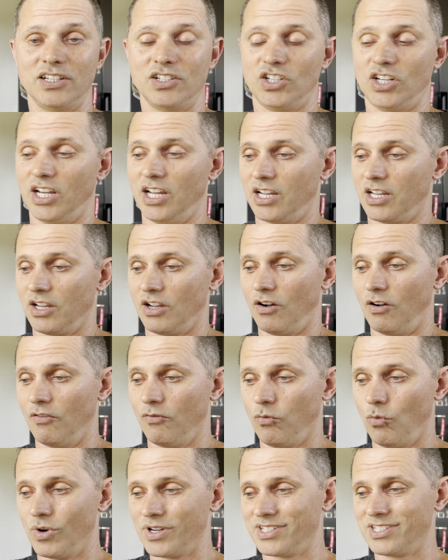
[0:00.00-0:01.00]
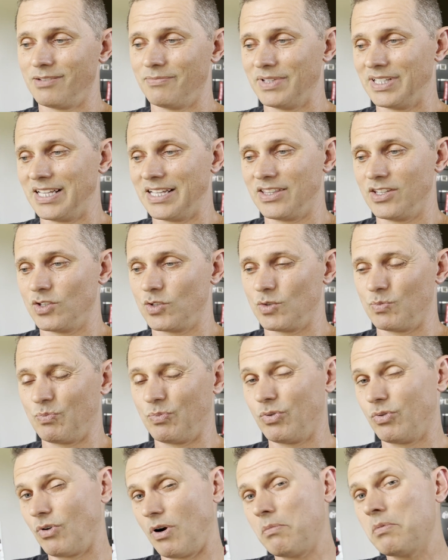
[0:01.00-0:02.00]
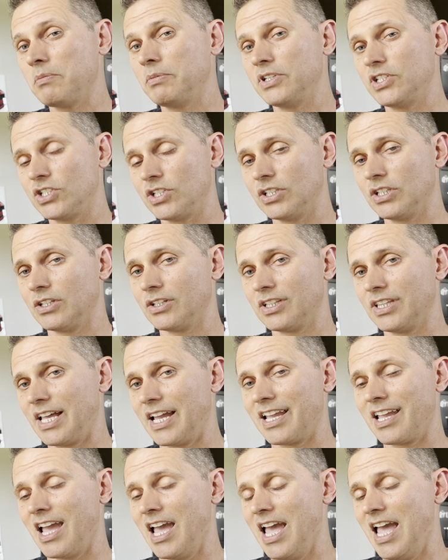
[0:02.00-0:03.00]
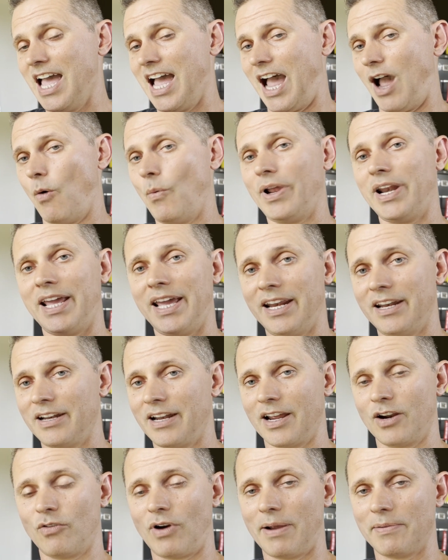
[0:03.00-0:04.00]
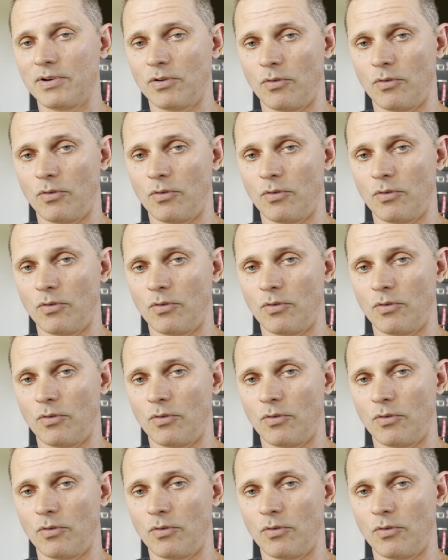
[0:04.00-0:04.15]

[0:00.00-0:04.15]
check of what something like this probably should look like, I went ahead and I grabbed a